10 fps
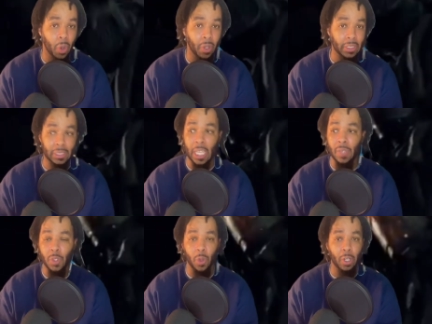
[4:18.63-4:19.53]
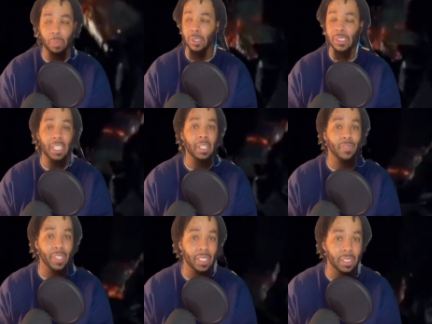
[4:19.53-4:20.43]
or the savior or the person that
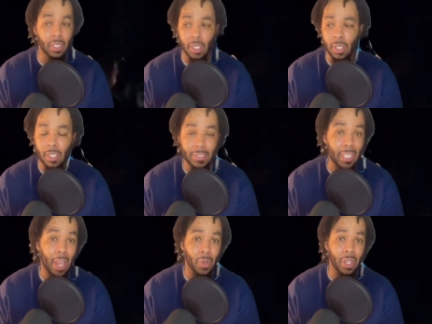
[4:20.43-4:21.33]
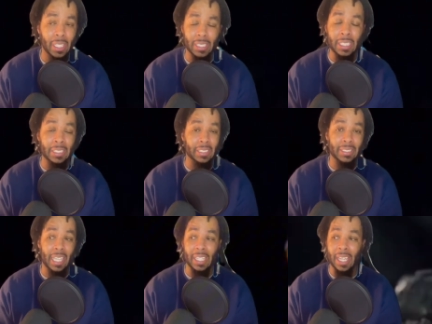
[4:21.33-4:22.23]
defeated Sauron at the end of the
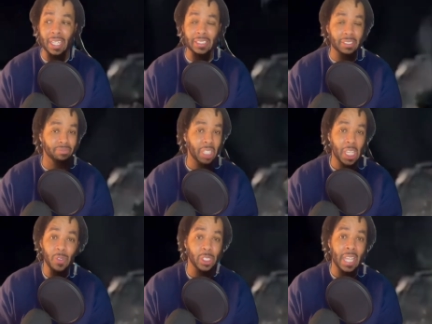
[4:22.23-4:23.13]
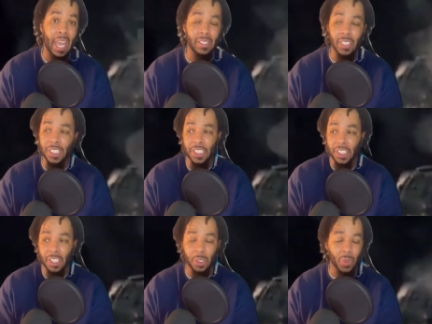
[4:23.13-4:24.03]
Second Age. He was not. He just
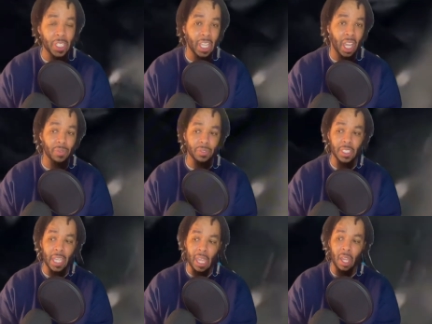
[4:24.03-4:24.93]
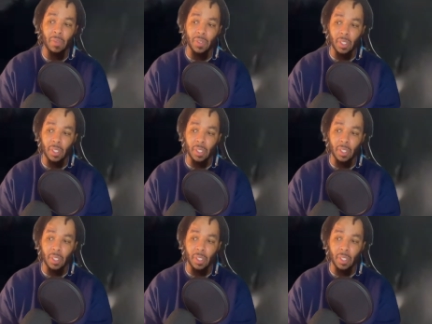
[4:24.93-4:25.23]
cut the ring off to have